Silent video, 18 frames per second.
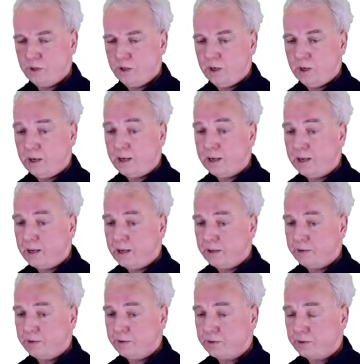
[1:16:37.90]

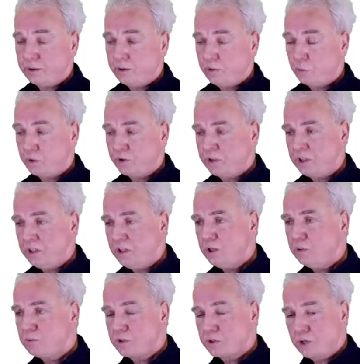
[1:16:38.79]
And what
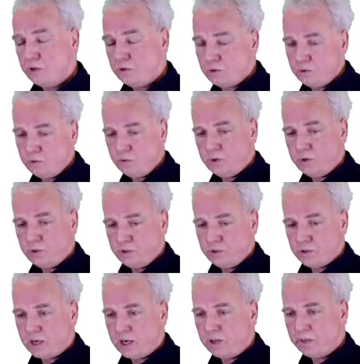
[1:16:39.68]
enums can do in
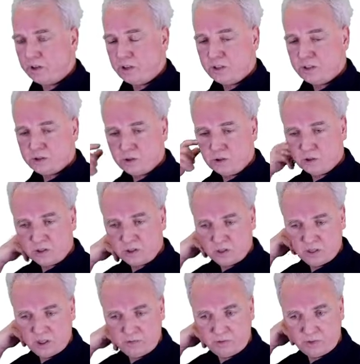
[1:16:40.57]
Java is not
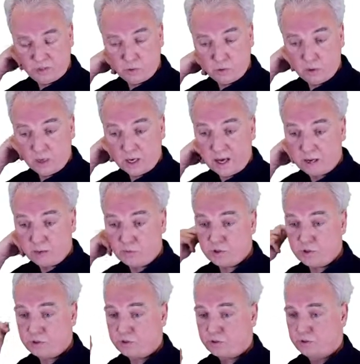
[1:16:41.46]
given in all
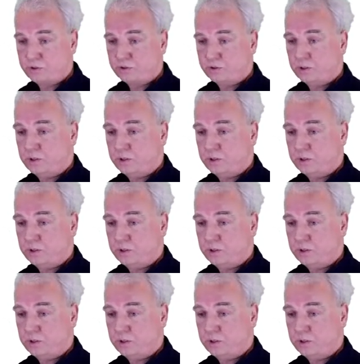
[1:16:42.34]
languages.